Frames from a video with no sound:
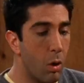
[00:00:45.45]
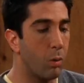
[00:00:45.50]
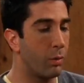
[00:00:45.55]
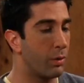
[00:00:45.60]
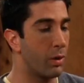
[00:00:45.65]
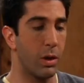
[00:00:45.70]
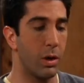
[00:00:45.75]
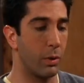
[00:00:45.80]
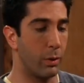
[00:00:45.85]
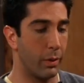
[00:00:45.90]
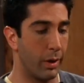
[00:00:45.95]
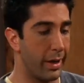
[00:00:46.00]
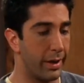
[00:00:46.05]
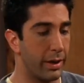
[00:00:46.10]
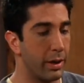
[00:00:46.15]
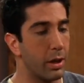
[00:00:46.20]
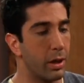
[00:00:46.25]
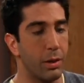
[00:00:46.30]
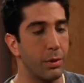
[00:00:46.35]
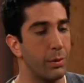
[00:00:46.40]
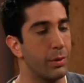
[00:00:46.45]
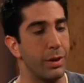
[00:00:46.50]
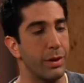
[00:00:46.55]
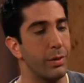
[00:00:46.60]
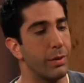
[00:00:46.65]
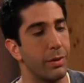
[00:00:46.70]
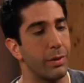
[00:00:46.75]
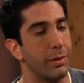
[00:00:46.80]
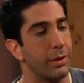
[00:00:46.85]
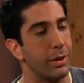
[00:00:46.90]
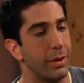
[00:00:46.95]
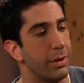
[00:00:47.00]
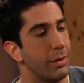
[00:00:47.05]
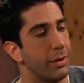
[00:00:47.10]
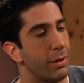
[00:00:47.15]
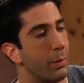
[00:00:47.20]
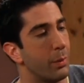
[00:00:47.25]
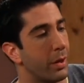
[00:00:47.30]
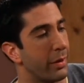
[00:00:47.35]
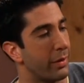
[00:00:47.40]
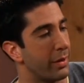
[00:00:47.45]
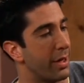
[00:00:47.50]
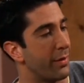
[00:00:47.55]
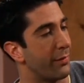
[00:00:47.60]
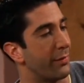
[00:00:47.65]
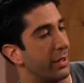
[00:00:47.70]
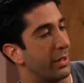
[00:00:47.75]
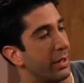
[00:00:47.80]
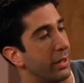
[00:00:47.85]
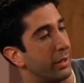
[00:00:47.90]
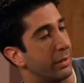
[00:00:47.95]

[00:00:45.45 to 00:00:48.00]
No, no. You know, you don't, you don't wear enough of